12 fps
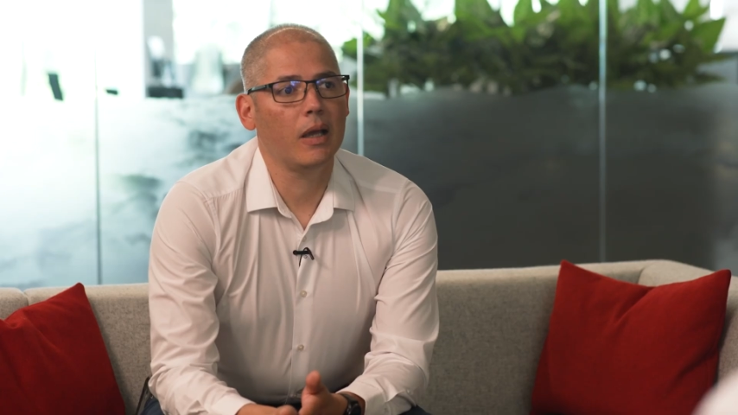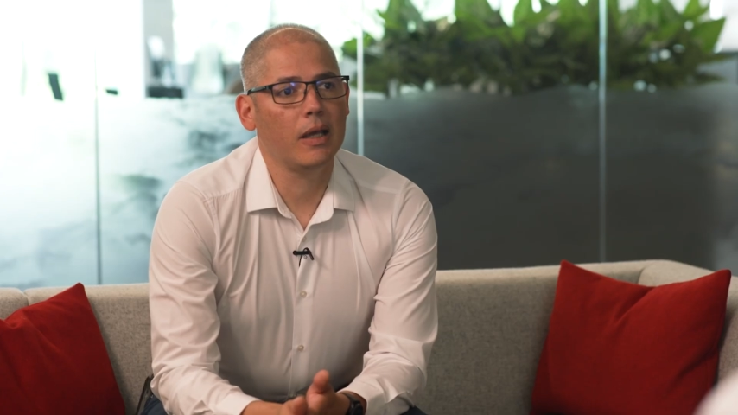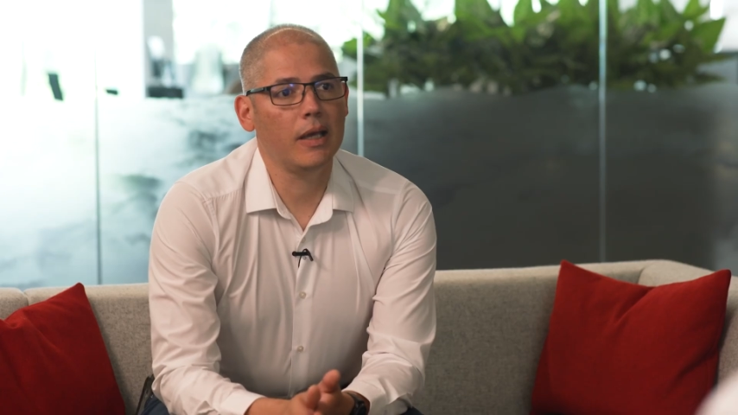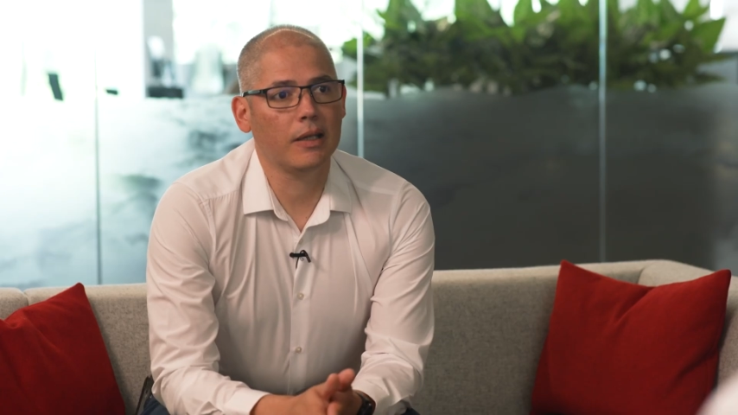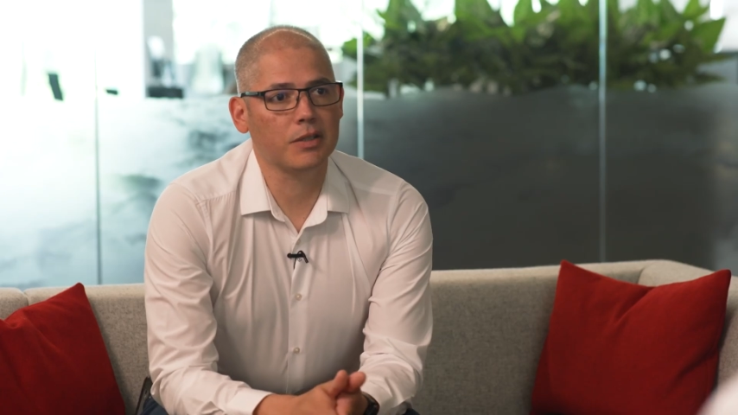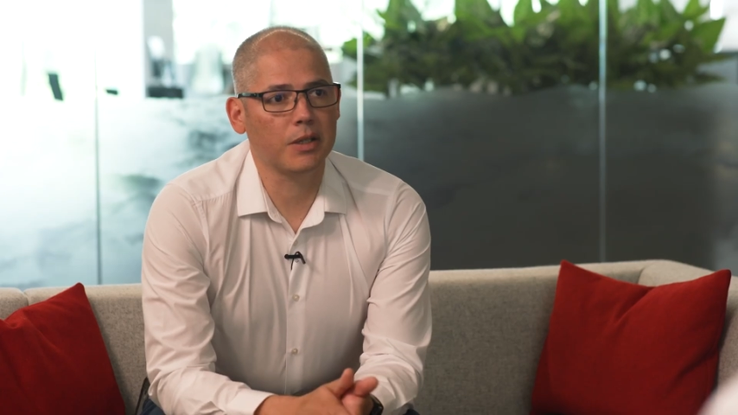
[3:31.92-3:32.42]

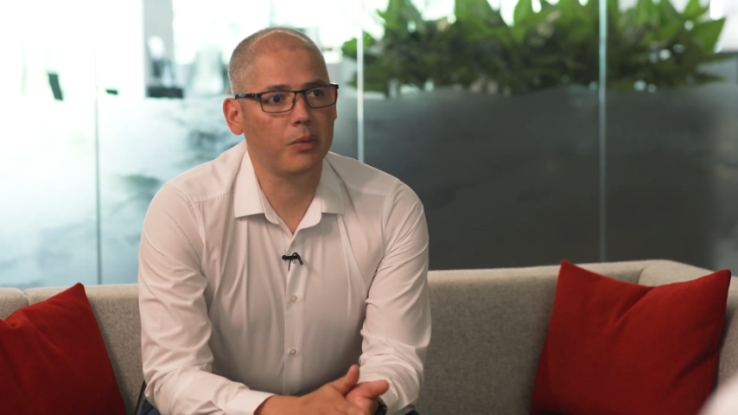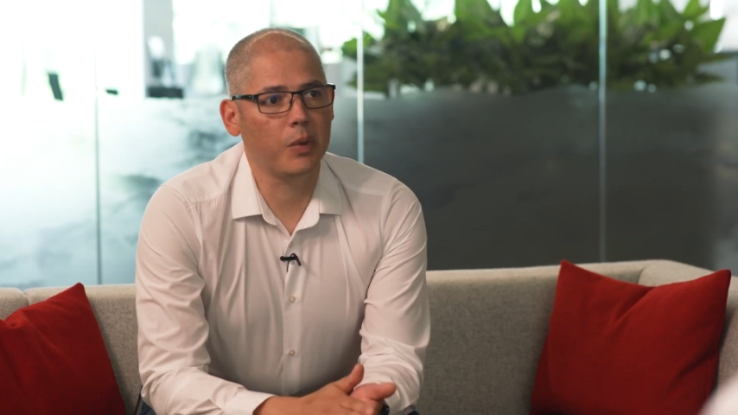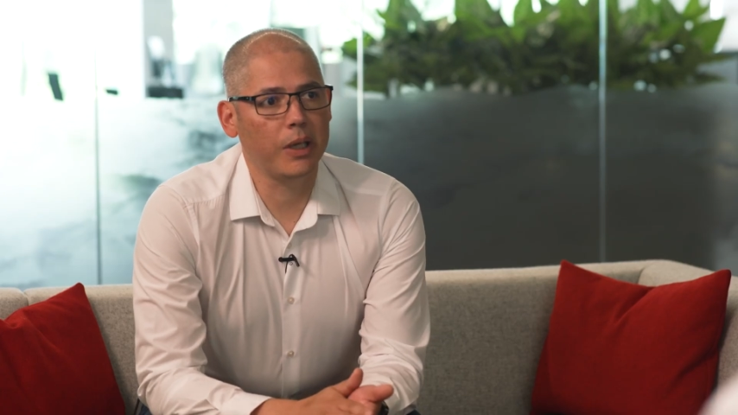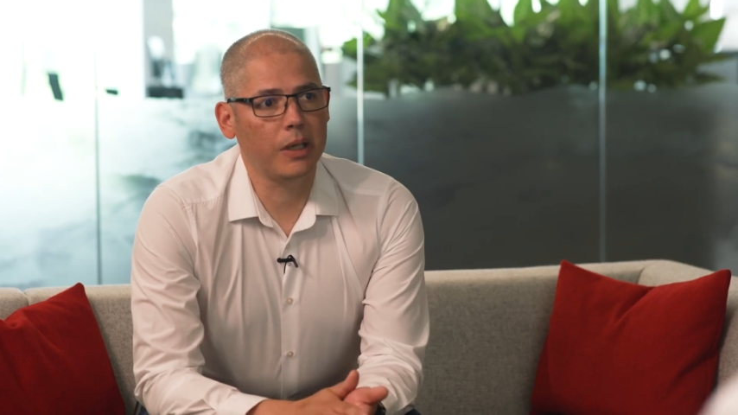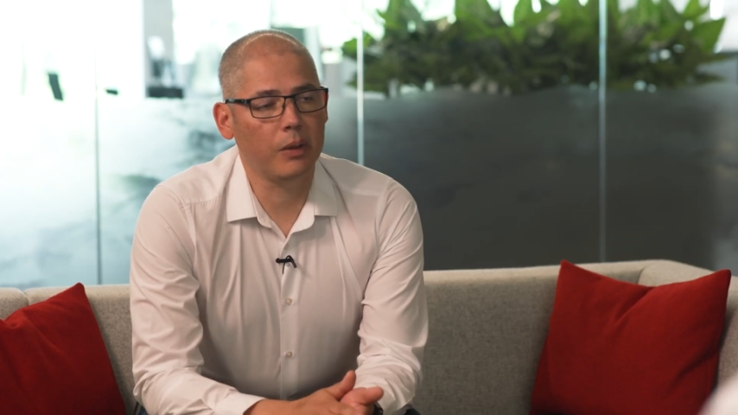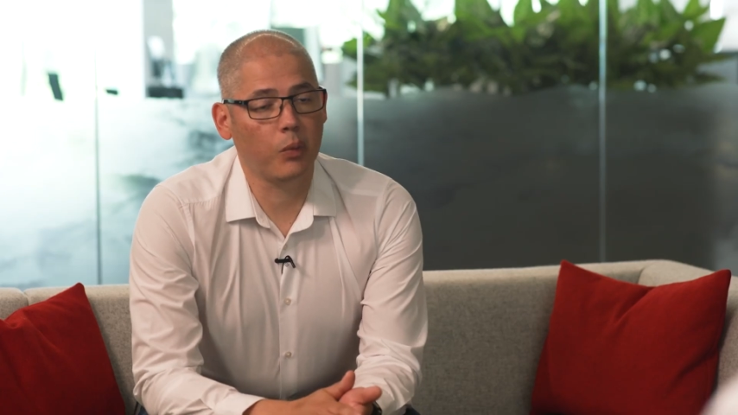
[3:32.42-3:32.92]
Yeah, so
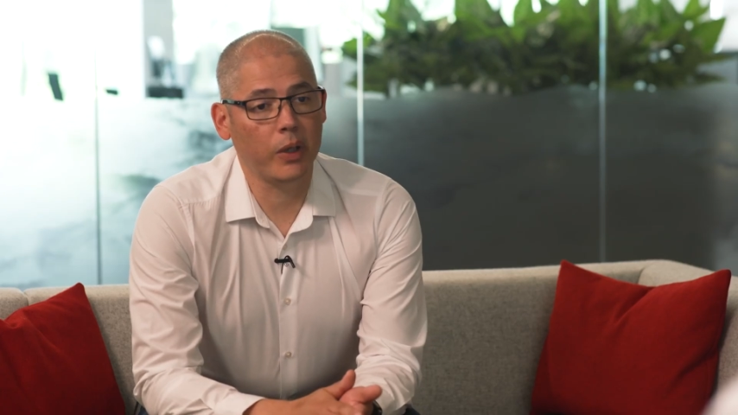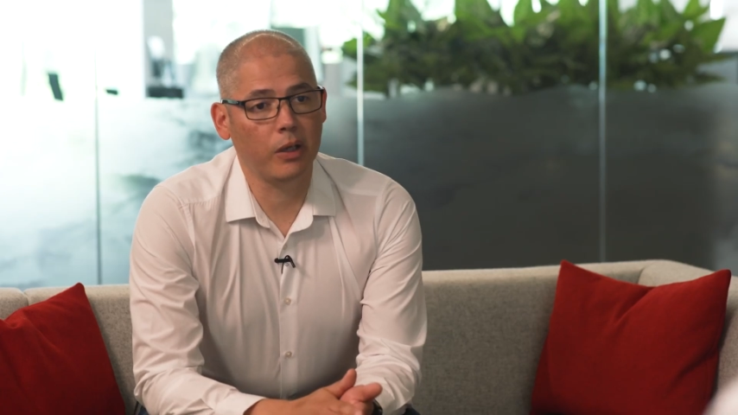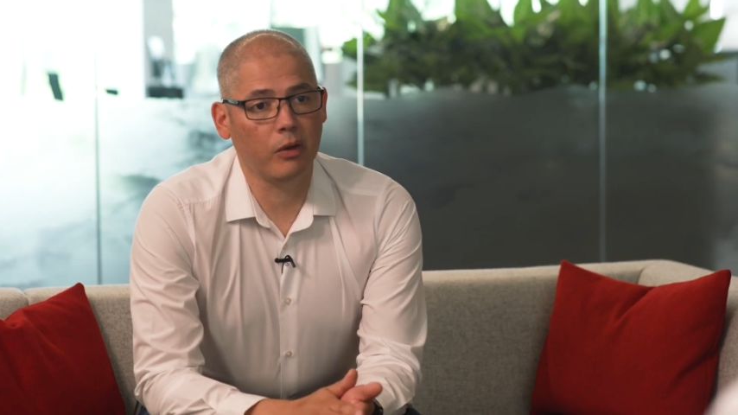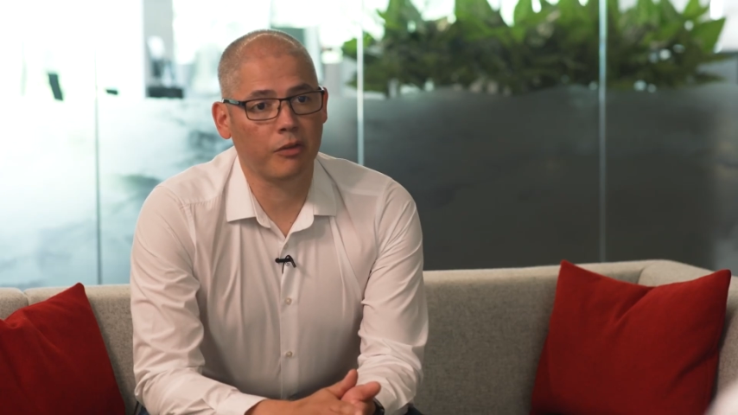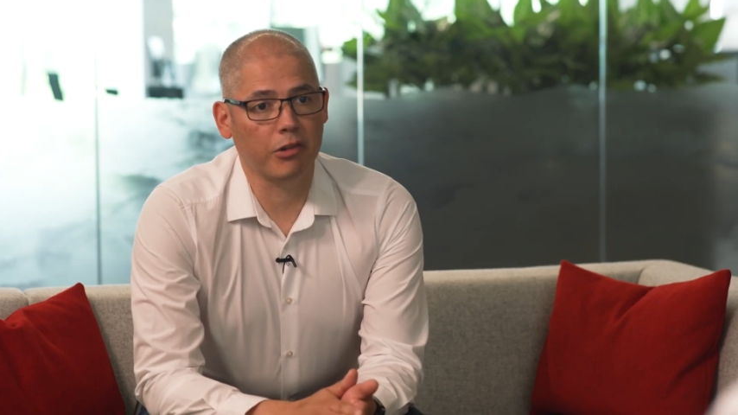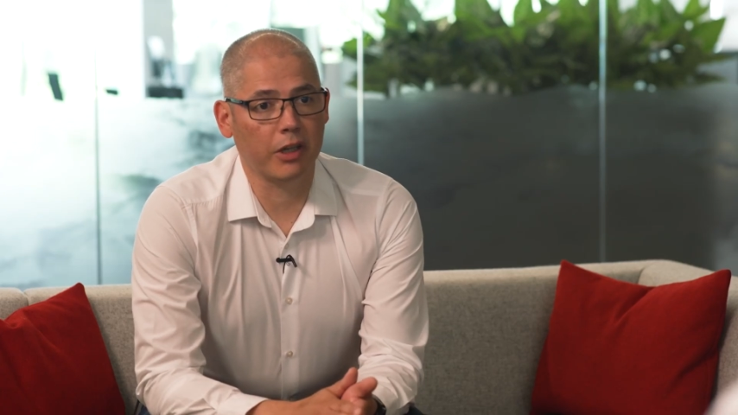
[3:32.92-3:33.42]
we
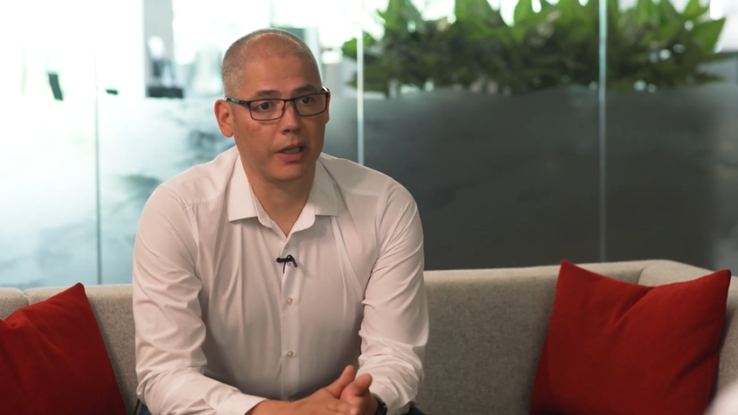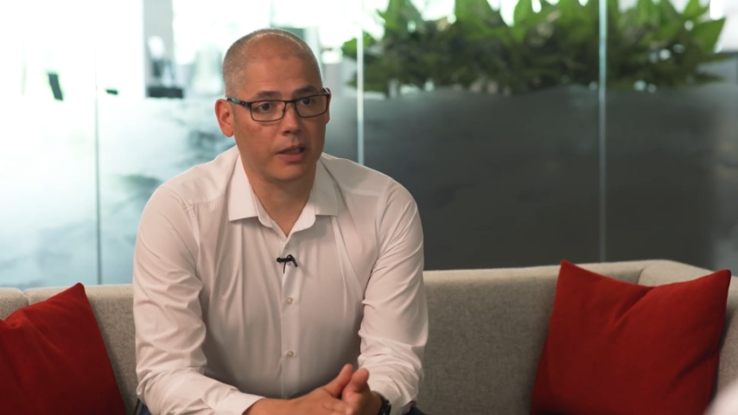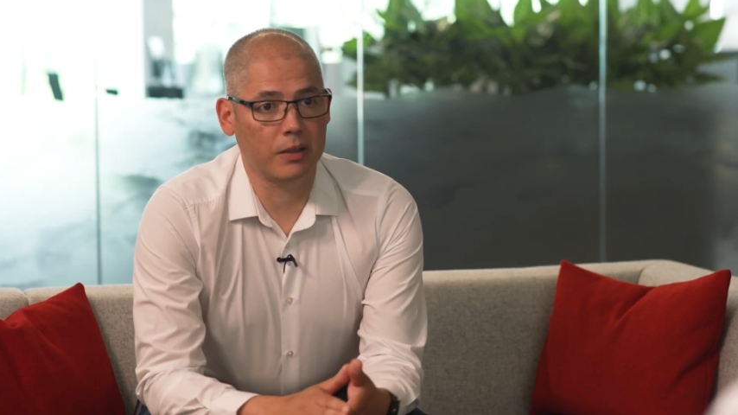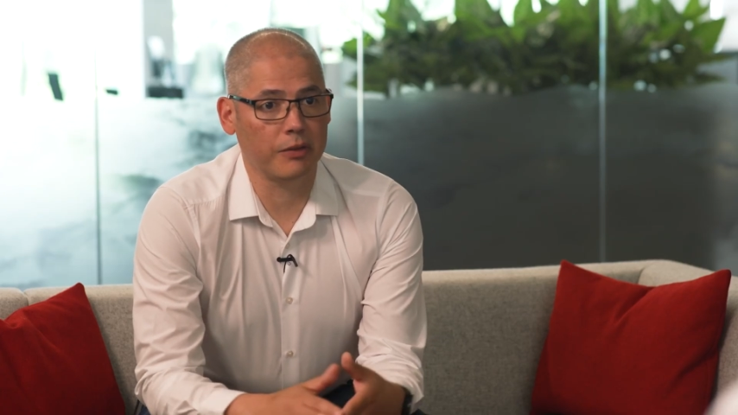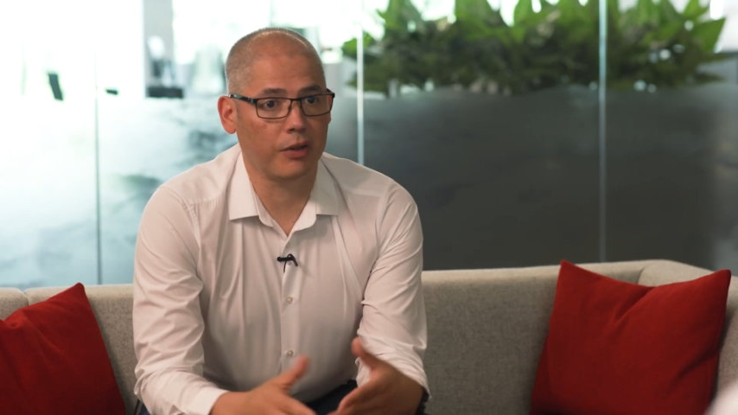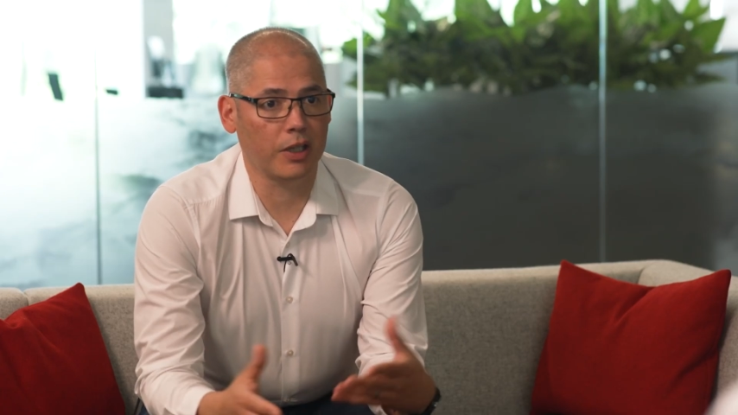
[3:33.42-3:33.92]
offer a
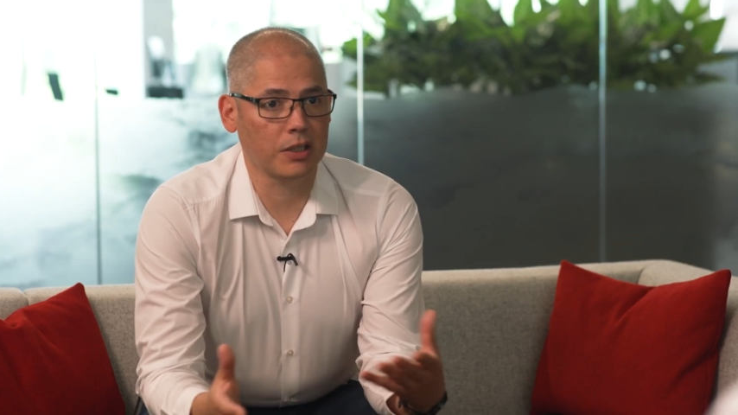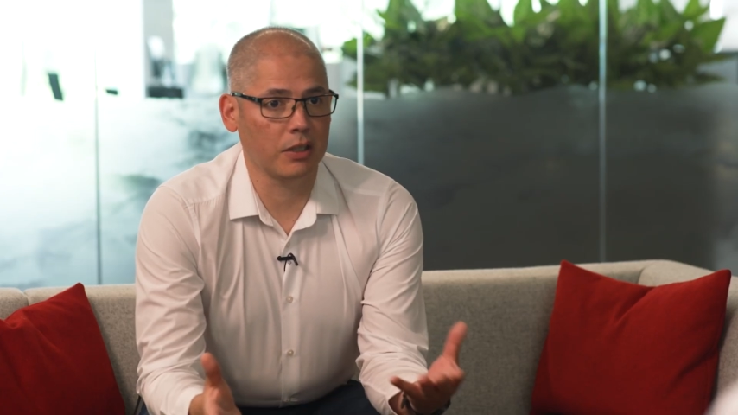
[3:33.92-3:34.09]
device